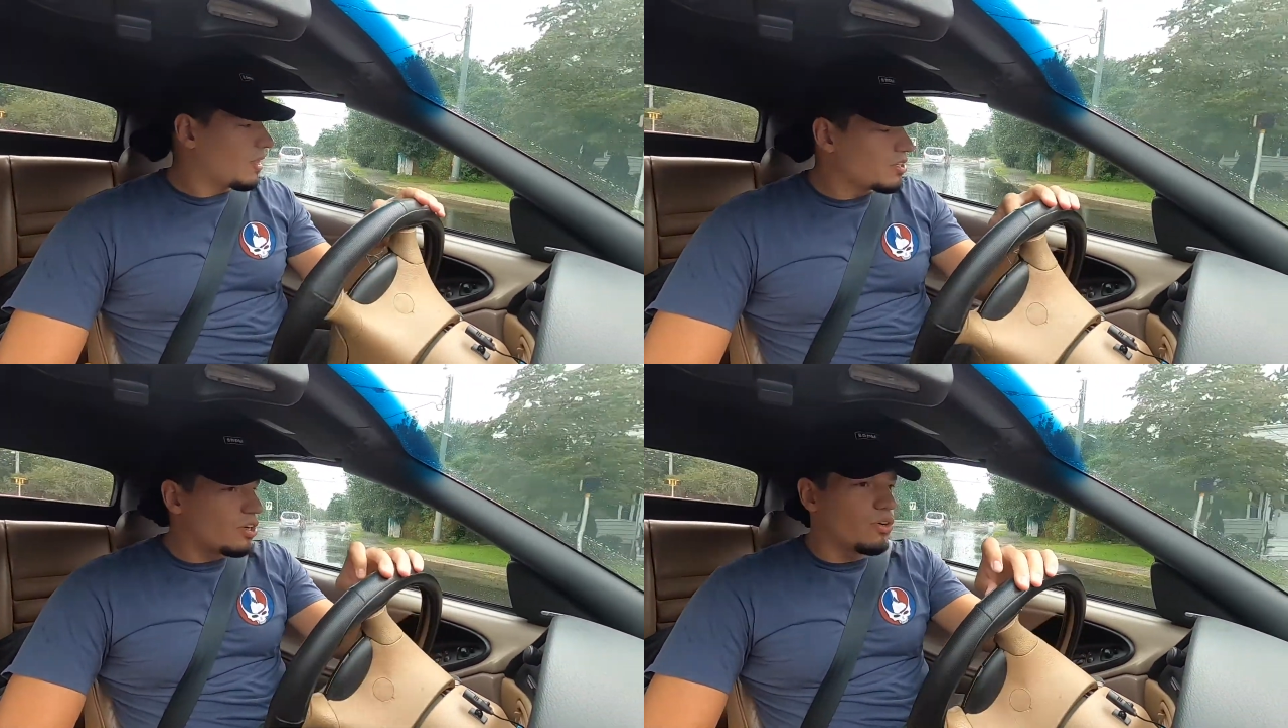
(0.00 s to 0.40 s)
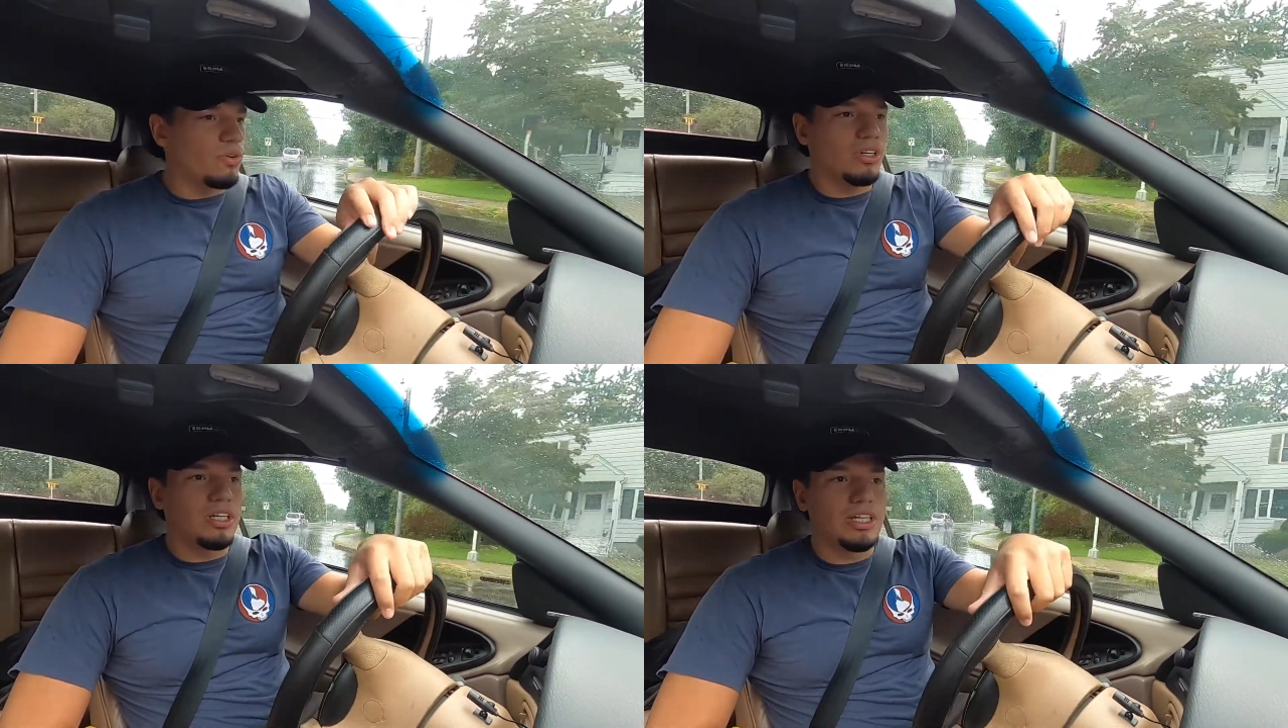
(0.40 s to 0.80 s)
So
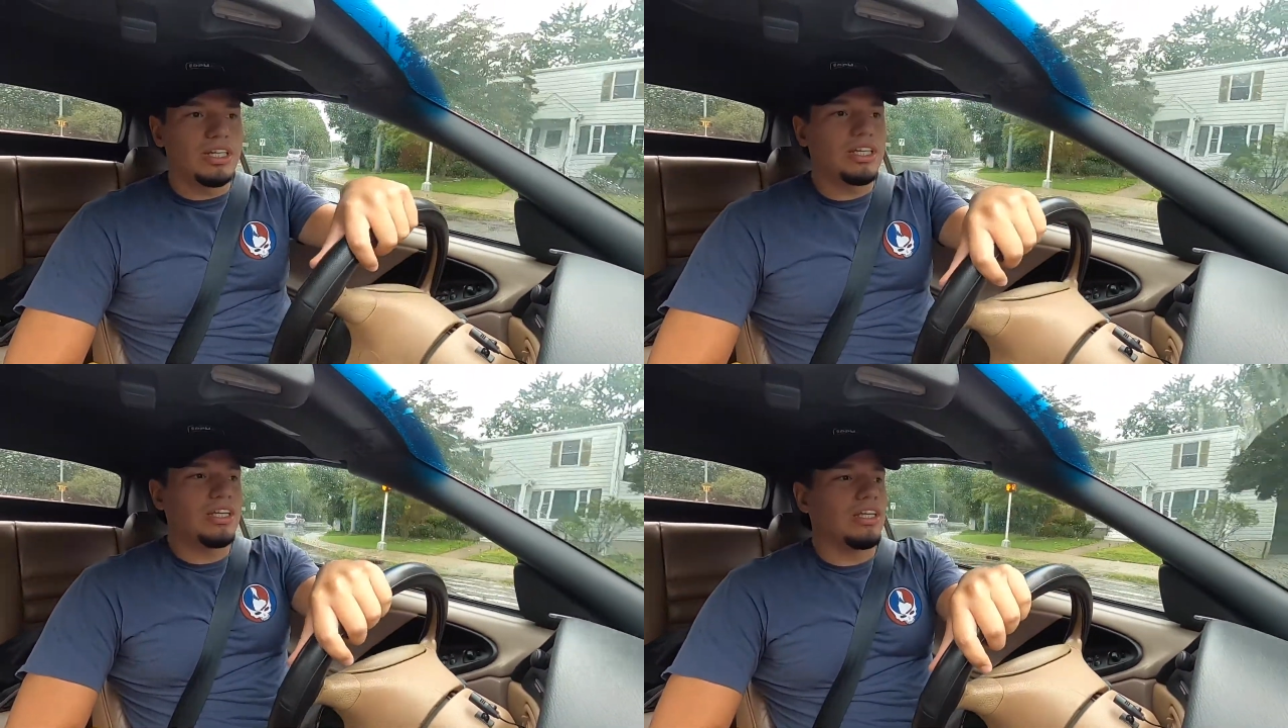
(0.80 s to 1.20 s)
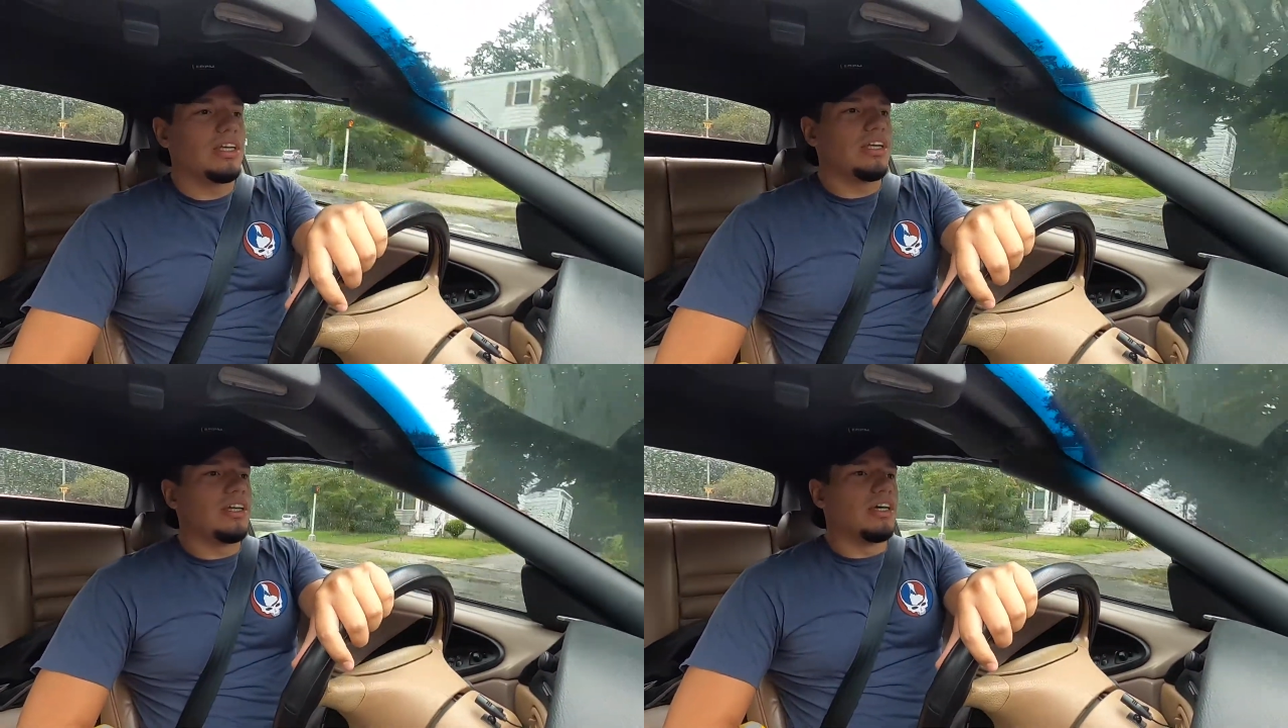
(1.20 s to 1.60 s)

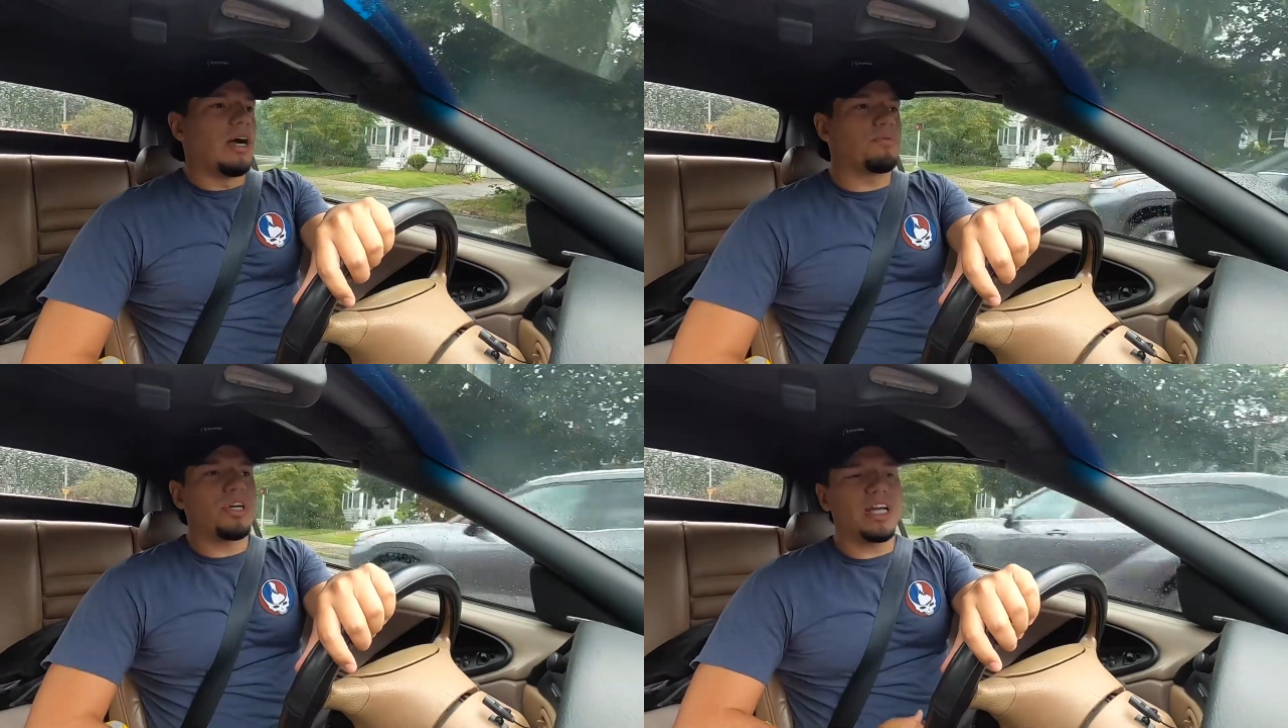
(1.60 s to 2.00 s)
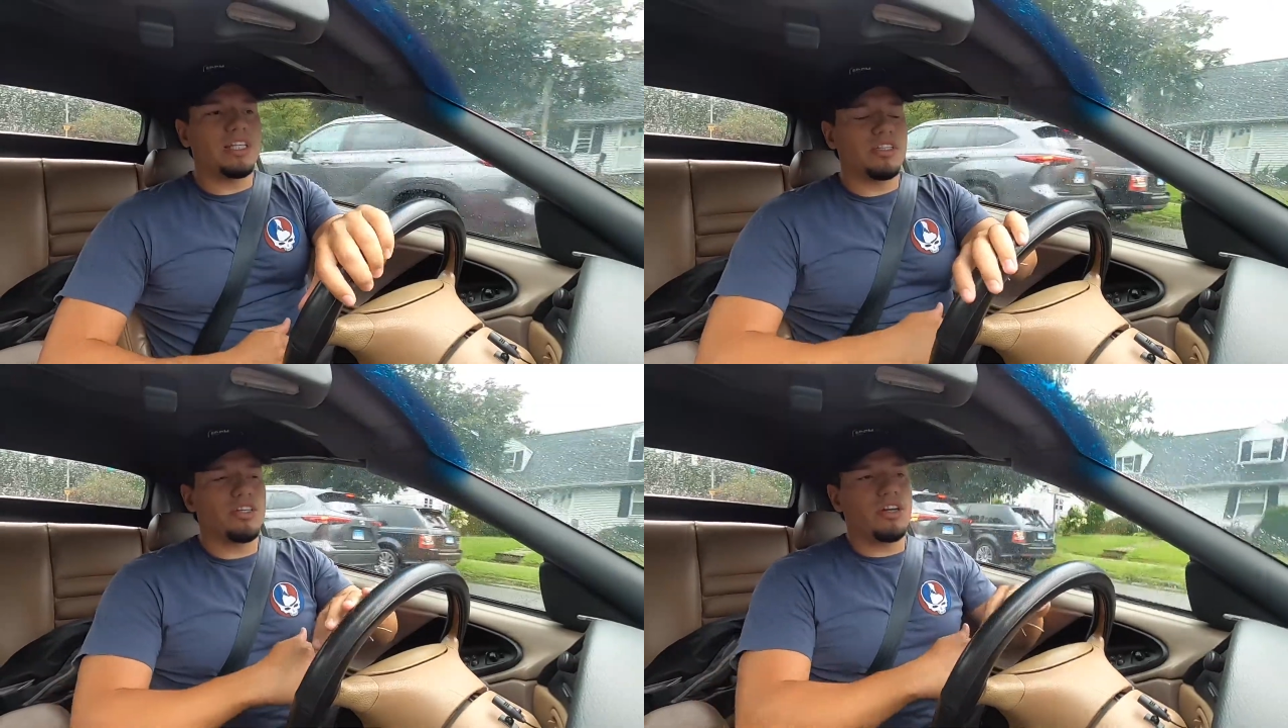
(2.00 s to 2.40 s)
I'm trying to get
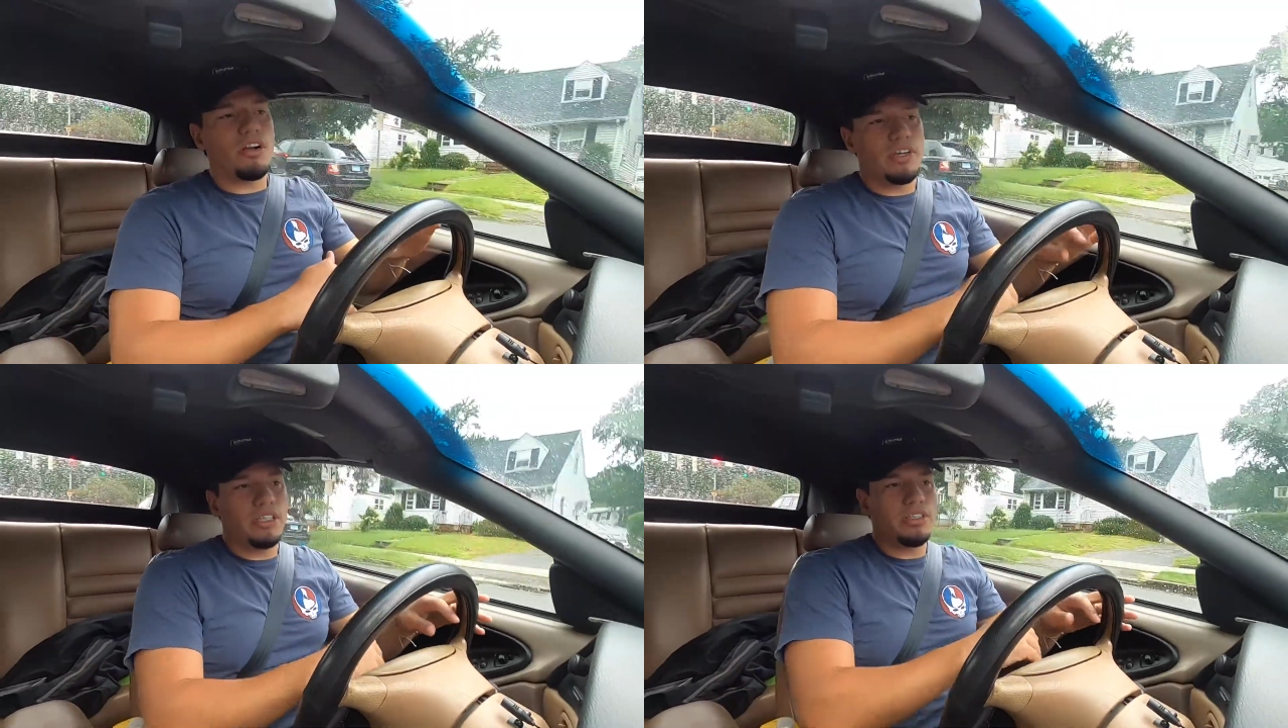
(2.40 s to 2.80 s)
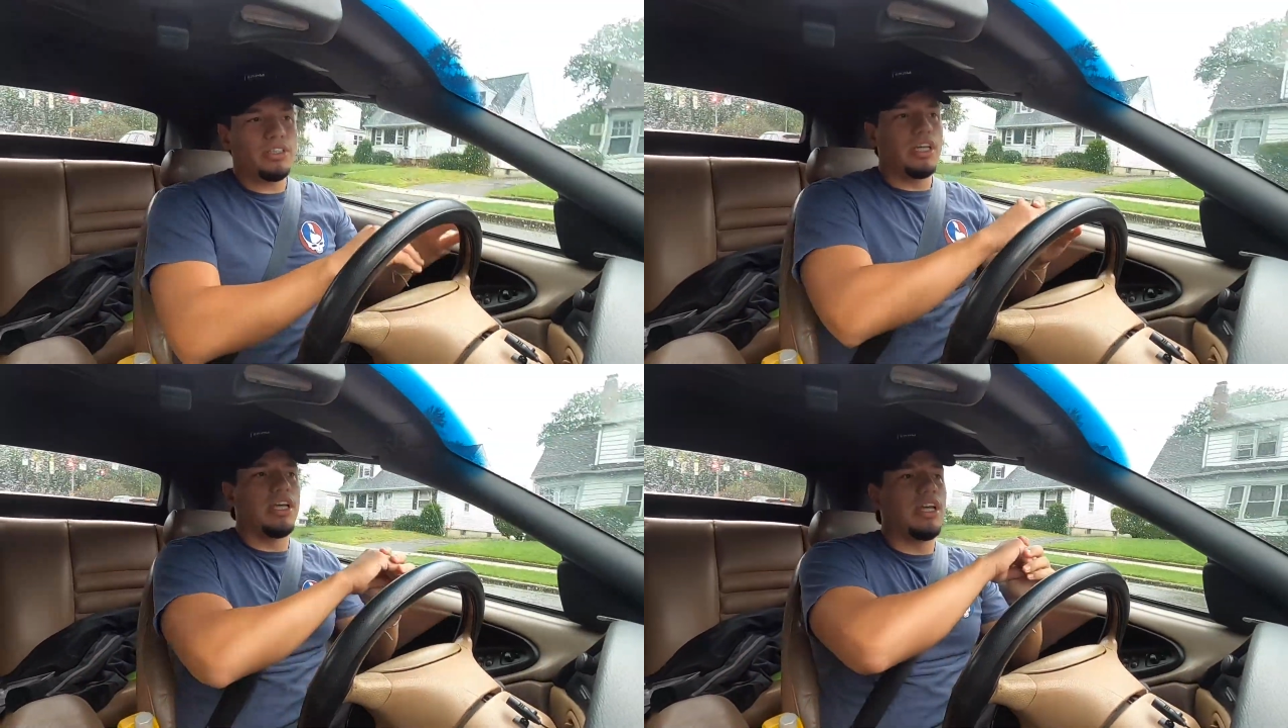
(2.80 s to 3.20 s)
this other car
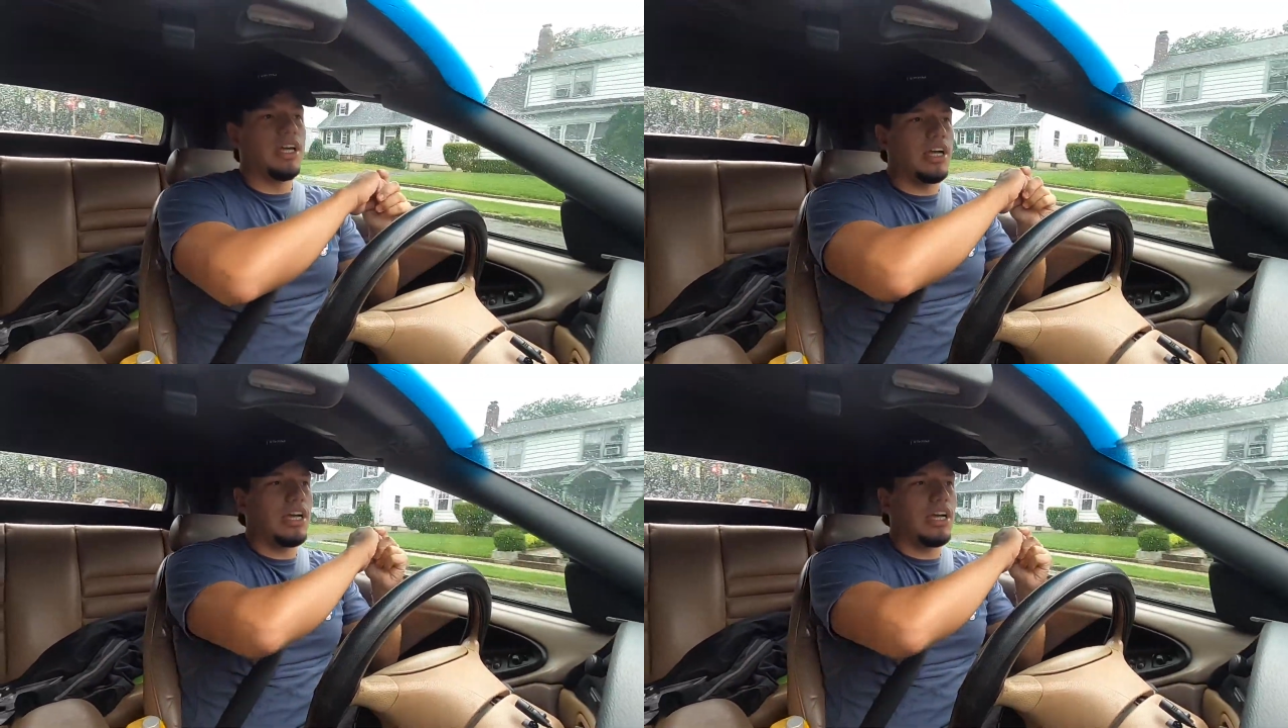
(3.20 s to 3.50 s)
in.